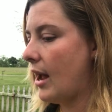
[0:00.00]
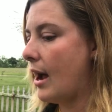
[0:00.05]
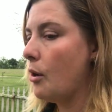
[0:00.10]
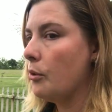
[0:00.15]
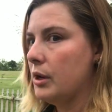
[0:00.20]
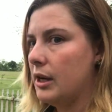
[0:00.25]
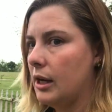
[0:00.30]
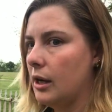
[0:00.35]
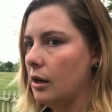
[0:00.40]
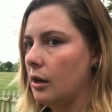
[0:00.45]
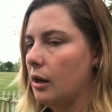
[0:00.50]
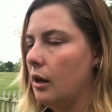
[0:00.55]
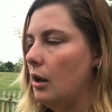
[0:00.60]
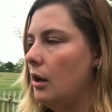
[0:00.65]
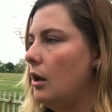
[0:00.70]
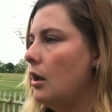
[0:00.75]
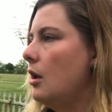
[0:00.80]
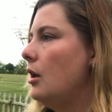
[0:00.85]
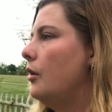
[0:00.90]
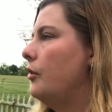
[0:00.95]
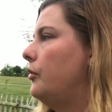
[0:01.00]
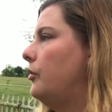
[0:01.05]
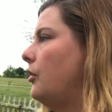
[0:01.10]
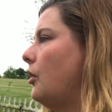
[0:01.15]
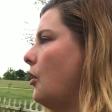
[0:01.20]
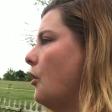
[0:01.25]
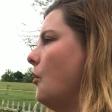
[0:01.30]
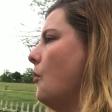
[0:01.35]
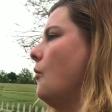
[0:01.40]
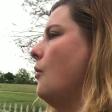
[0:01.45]
out here.
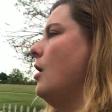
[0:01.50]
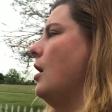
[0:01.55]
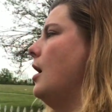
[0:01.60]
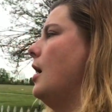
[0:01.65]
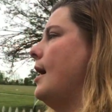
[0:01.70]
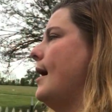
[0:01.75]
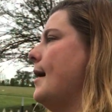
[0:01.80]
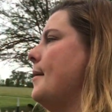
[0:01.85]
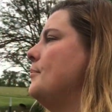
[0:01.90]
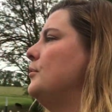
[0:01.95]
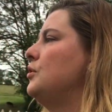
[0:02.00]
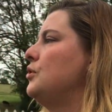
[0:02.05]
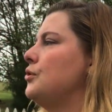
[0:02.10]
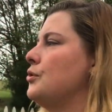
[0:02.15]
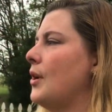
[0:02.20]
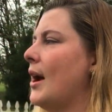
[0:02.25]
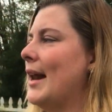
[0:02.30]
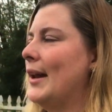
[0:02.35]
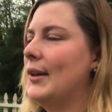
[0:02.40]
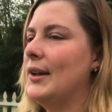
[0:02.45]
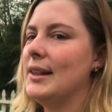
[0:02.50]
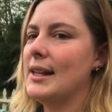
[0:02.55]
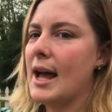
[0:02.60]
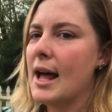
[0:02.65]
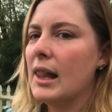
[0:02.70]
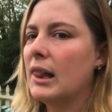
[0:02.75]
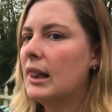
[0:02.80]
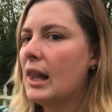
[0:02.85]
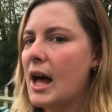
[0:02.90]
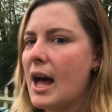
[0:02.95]
So I'm straddling
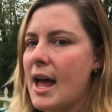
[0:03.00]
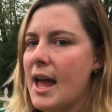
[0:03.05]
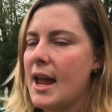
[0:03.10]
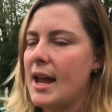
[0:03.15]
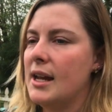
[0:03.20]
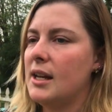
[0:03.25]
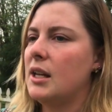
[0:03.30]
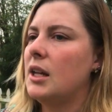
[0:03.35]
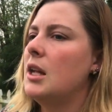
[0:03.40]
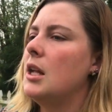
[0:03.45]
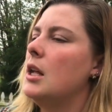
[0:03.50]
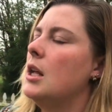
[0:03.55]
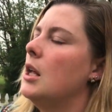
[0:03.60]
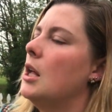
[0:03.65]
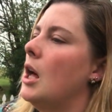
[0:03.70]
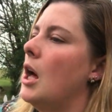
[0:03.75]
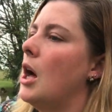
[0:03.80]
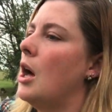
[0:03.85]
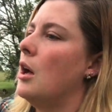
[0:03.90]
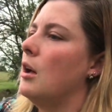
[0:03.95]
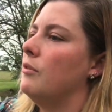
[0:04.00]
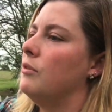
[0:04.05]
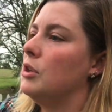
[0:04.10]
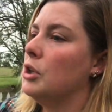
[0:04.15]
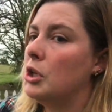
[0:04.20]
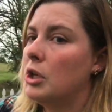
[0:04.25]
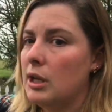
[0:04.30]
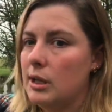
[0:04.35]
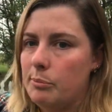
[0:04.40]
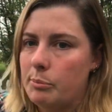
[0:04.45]
that line of the
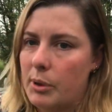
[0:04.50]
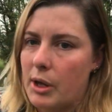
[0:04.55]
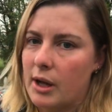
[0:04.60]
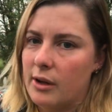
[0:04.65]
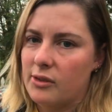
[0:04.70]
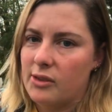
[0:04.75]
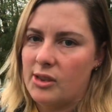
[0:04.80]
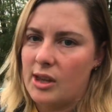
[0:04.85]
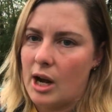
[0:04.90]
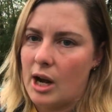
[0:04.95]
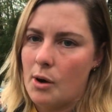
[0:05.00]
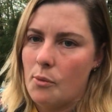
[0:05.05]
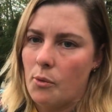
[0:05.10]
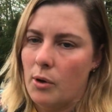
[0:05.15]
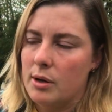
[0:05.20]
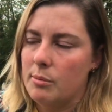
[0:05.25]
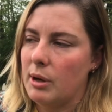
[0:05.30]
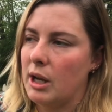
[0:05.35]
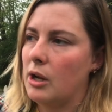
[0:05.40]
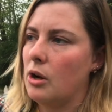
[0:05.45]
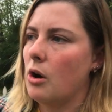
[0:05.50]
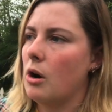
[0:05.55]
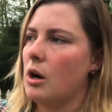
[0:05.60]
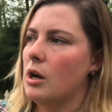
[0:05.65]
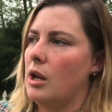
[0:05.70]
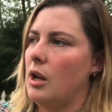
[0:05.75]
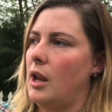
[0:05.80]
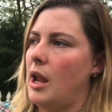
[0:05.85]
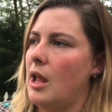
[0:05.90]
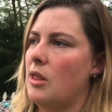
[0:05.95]
good bugs that I want in my
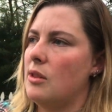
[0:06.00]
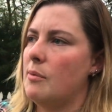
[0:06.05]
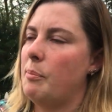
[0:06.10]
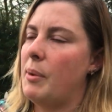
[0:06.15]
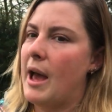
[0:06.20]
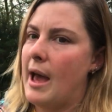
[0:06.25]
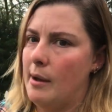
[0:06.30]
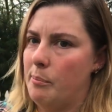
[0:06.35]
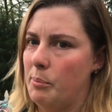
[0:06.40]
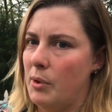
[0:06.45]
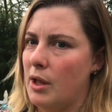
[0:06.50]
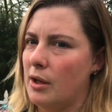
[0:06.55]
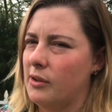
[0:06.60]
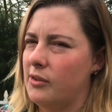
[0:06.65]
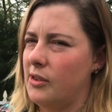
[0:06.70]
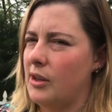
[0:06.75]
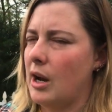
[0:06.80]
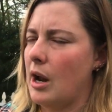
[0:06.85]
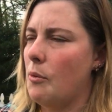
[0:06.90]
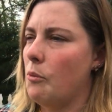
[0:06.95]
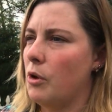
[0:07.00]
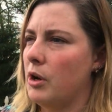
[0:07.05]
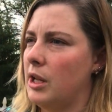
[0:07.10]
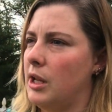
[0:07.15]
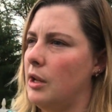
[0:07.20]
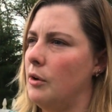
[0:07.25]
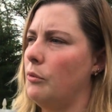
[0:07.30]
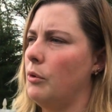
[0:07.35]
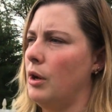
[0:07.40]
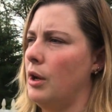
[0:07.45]
garden and the bad bugs that I want to
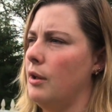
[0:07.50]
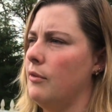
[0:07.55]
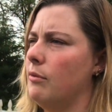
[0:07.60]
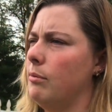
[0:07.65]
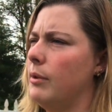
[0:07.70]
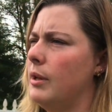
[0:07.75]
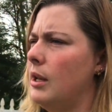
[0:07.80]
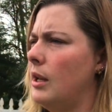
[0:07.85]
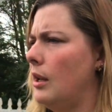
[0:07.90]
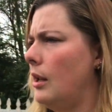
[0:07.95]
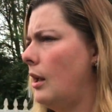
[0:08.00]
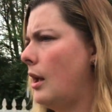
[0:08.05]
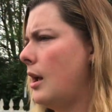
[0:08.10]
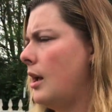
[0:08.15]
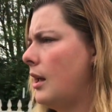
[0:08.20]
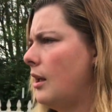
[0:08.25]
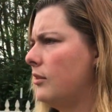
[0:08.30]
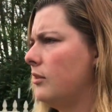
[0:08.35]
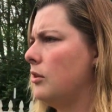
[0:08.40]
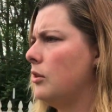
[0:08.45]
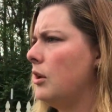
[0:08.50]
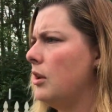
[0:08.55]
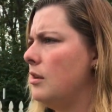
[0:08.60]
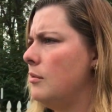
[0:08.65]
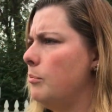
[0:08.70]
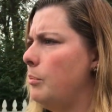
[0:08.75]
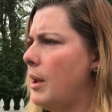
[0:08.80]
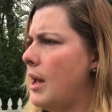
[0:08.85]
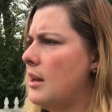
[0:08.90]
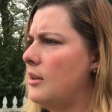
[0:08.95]
get rid of. With, I guess good
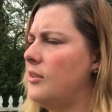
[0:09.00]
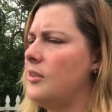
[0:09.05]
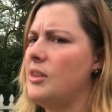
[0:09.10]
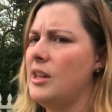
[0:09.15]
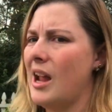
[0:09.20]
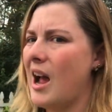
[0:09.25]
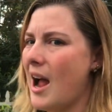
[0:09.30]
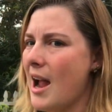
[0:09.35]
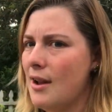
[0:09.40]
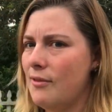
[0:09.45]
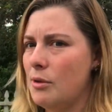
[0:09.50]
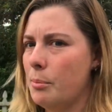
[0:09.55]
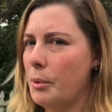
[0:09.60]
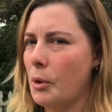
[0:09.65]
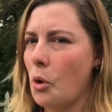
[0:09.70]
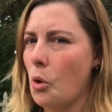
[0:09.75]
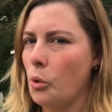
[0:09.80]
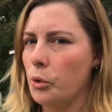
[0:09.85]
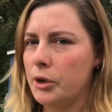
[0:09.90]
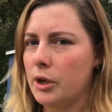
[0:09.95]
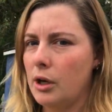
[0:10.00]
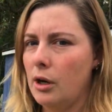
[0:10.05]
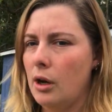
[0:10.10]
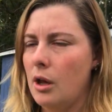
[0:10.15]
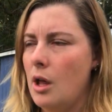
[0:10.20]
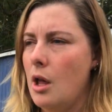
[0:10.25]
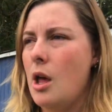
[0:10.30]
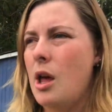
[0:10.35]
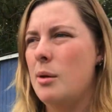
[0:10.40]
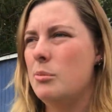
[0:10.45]
and bad is in the eye of the beholder.
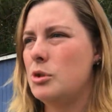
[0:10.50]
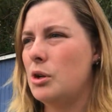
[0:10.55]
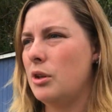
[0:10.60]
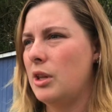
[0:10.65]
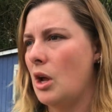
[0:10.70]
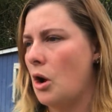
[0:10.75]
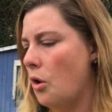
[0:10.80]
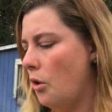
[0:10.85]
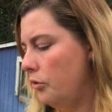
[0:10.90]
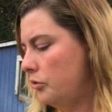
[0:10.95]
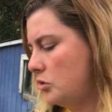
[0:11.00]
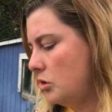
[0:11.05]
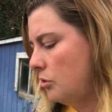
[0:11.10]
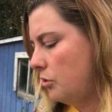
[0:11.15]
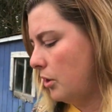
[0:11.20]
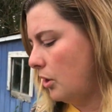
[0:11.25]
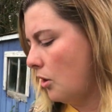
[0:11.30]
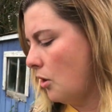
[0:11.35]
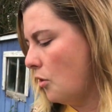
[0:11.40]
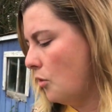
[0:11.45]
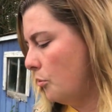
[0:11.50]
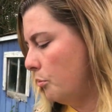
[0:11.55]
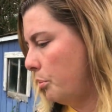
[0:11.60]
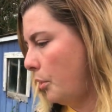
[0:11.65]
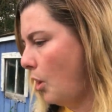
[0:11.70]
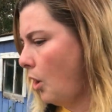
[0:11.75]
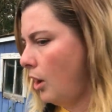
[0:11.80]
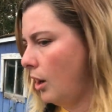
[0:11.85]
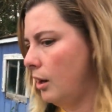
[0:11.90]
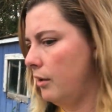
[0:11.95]
I'm sure they all do their own
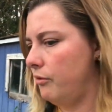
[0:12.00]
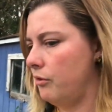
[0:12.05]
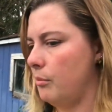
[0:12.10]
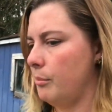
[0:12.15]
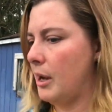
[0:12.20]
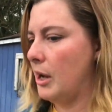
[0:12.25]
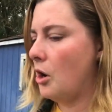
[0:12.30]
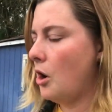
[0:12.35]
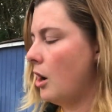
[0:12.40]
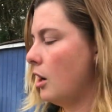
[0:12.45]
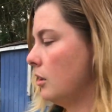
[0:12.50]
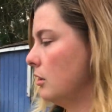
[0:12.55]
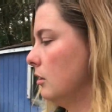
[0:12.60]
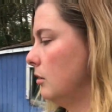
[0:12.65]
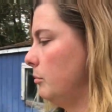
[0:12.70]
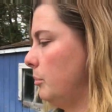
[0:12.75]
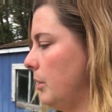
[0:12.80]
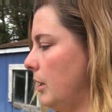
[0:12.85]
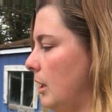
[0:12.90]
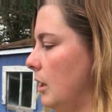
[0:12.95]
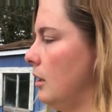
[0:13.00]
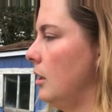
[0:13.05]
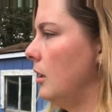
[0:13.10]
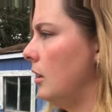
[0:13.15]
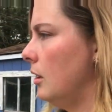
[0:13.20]
part for my garden, but